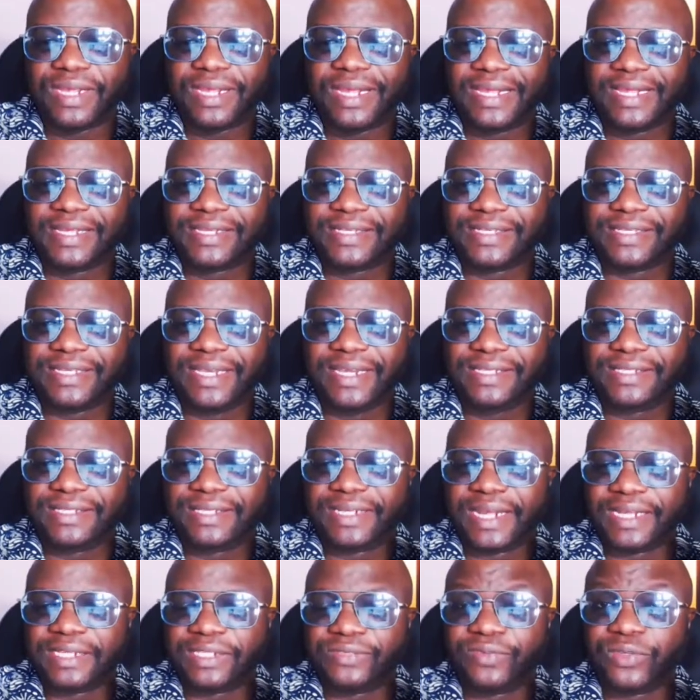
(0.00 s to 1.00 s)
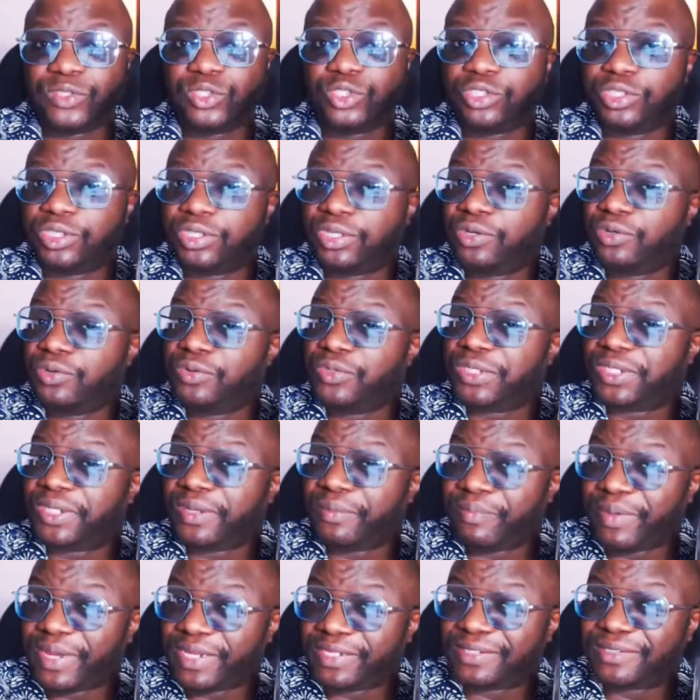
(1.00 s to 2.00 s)
C stands for choose
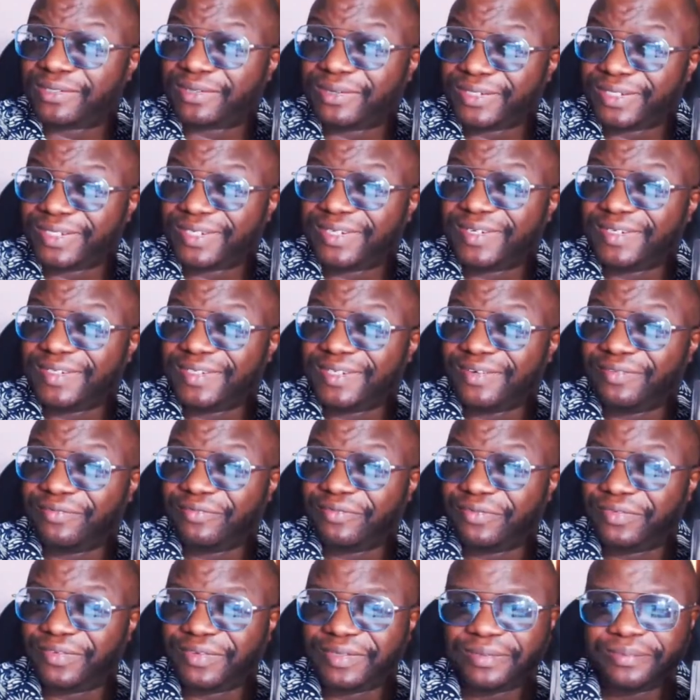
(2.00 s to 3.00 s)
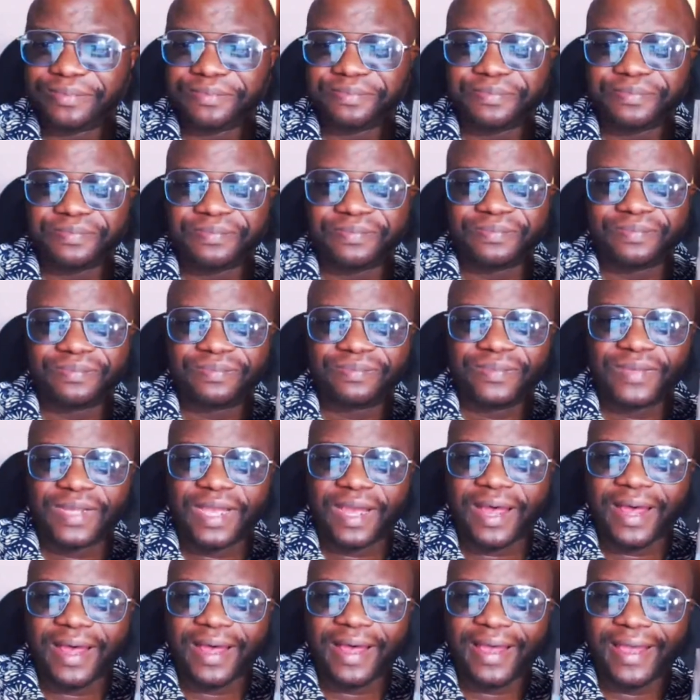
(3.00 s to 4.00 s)
the best alternative.
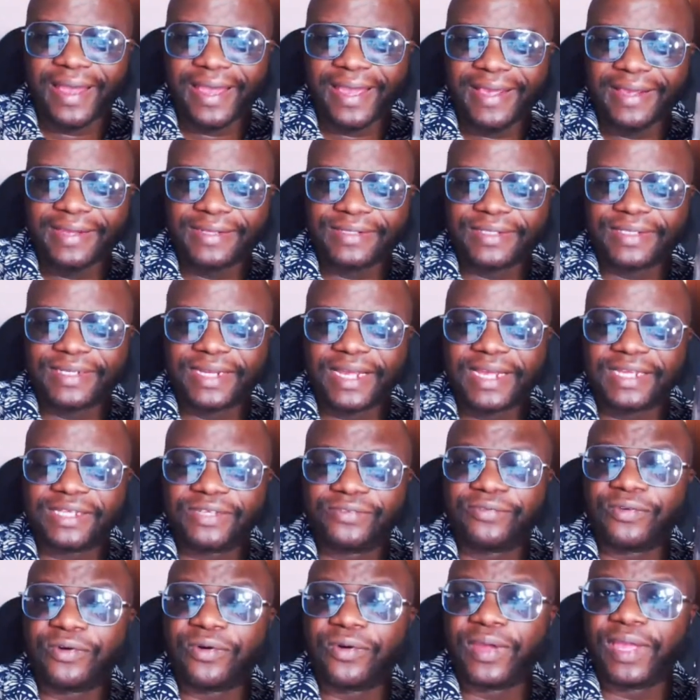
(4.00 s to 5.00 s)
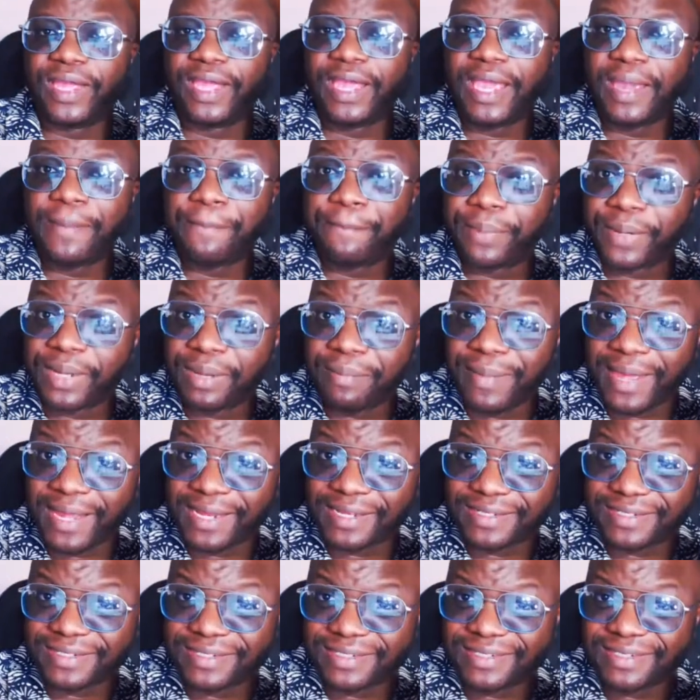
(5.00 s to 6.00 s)
I stands for
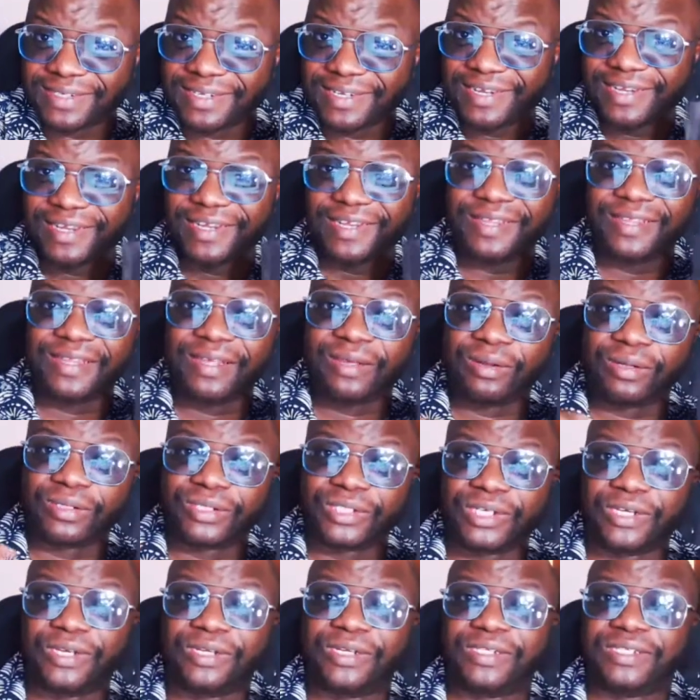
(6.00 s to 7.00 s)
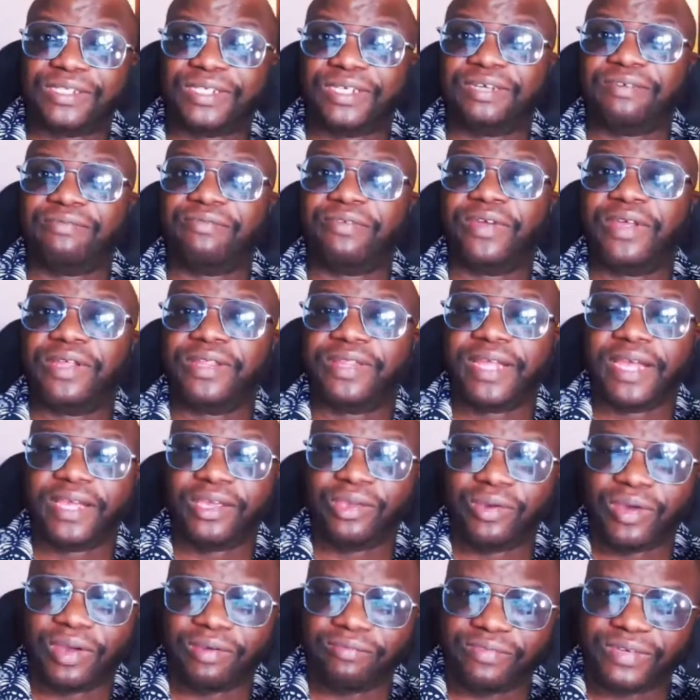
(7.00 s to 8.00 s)
implement the alternative that
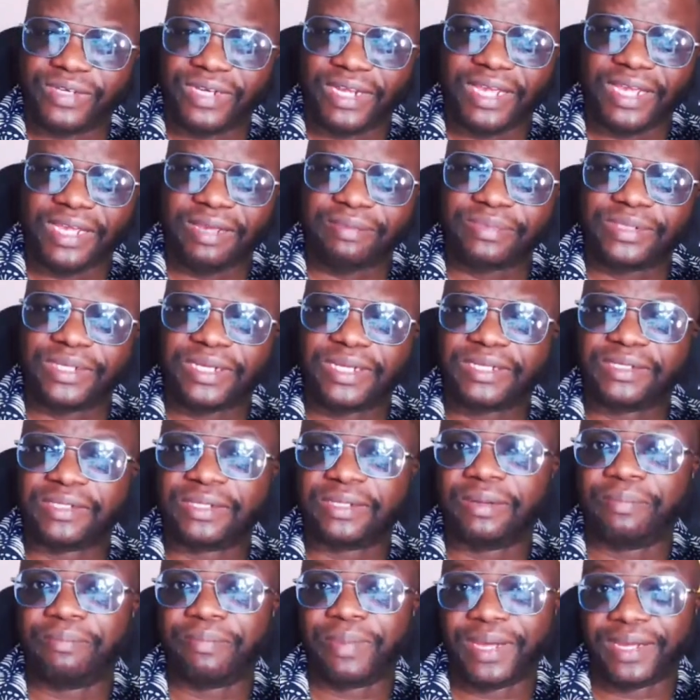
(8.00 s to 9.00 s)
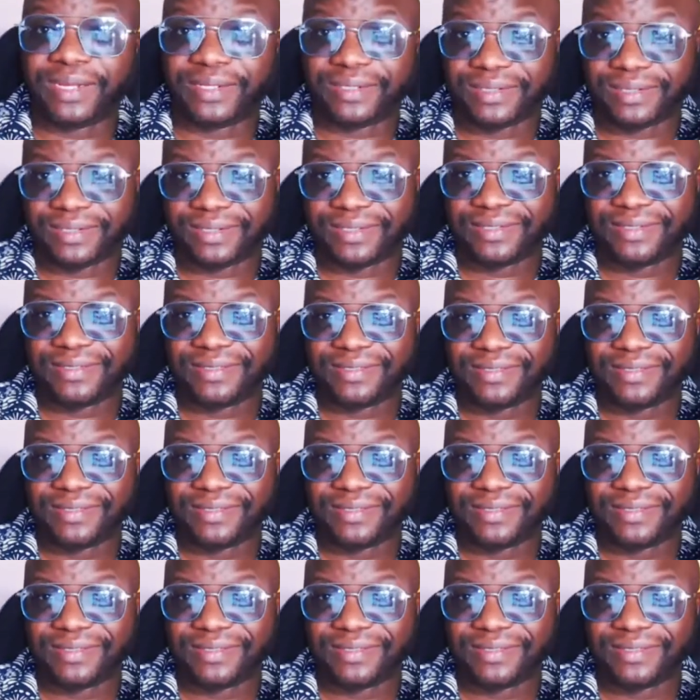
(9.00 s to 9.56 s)
you have deemed is the best.